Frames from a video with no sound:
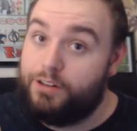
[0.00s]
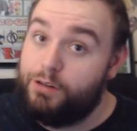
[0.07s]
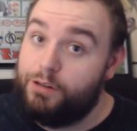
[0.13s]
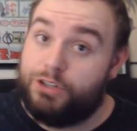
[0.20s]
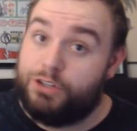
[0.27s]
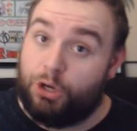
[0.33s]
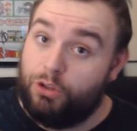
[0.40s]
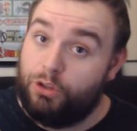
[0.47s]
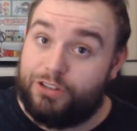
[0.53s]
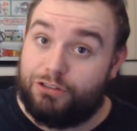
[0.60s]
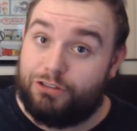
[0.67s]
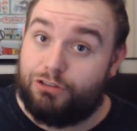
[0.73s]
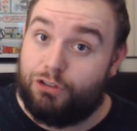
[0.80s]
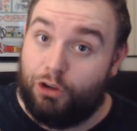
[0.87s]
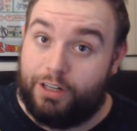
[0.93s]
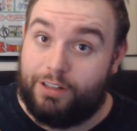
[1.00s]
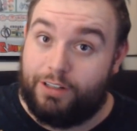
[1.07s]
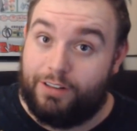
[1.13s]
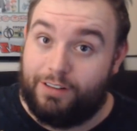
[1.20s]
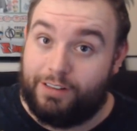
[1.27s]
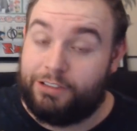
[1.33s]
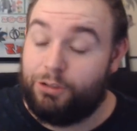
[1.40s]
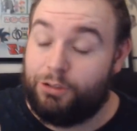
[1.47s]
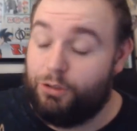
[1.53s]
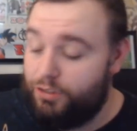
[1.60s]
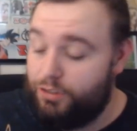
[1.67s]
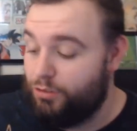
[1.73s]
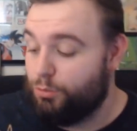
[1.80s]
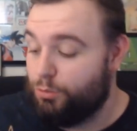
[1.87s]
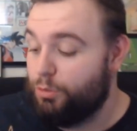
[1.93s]
Dude, Turles is good. Like
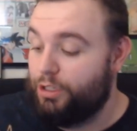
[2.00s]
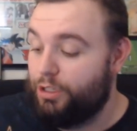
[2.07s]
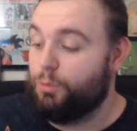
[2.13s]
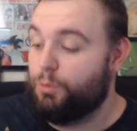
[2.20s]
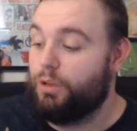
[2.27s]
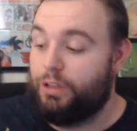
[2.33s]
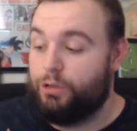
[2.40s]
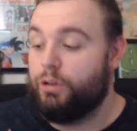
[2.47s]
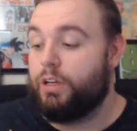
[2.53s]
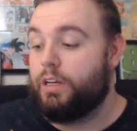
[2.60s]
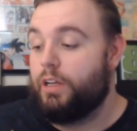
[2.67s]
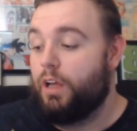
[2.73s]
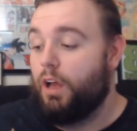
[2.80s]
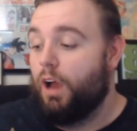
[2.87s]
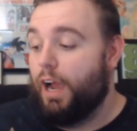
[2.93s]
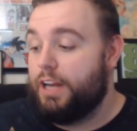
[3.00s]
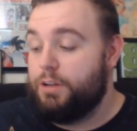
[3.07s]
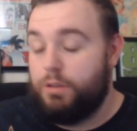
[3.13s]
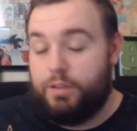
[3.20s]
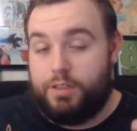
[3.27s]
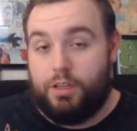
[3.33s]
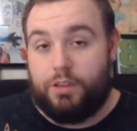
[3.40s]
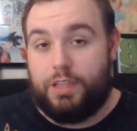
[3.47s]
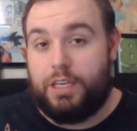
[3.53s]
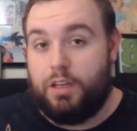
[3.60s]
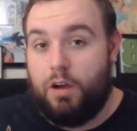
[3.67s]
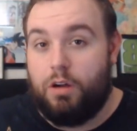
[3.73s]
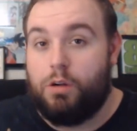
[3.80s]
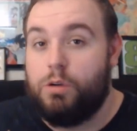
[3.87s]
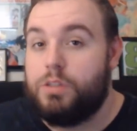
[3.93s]
Turles is really really good. I do still think
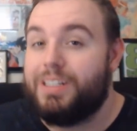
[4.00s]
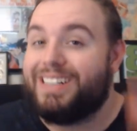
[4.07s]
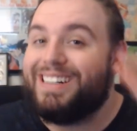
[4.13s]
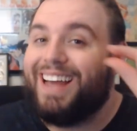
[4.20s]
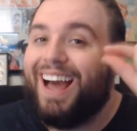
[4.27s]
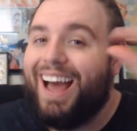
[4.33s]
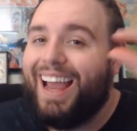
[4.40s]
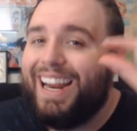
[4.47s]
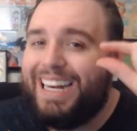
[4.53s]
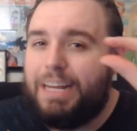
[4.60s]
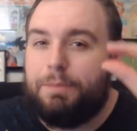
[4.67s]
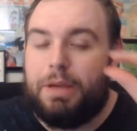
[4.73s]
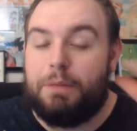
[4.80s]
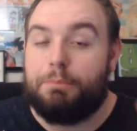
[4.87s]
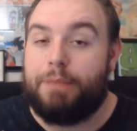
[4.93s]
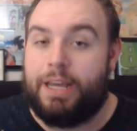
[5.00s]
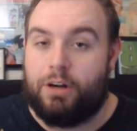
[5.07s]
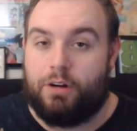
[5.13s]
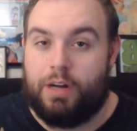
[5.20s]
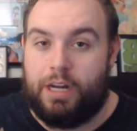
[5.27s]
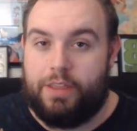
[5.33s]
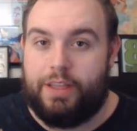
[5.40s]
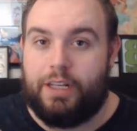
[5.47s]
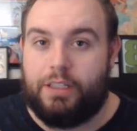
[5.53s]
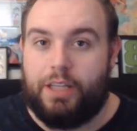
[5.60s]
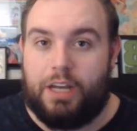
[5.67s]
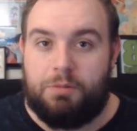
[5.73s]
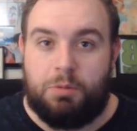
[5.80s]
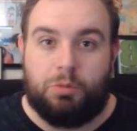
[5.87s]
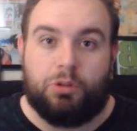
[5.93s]
Goku is a tiny bit better, and I think a
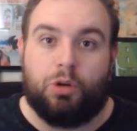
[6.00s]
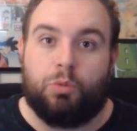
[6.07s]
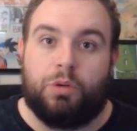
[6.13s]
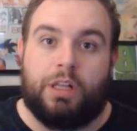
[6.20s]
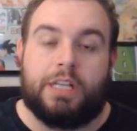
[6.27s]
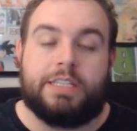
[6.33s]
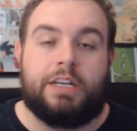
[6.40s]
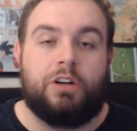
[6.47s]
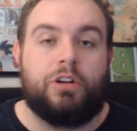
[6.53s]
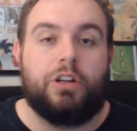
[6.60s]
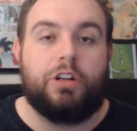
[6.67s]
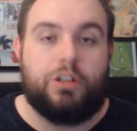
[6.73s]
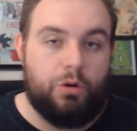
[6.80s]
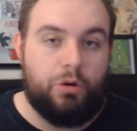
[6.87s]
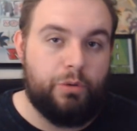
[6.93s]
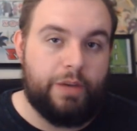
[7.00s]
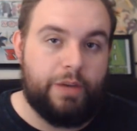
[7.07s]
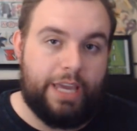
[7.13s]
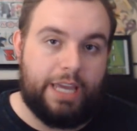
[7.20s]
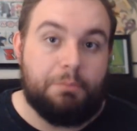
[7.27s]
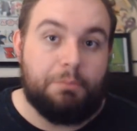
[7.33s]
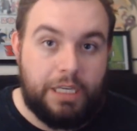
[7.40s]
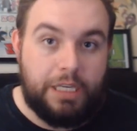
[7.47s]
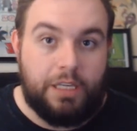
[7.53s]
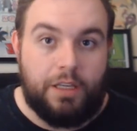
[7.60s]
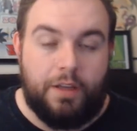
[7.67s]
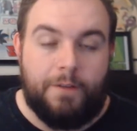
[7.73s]
lot of people don't realize how good Goku can be.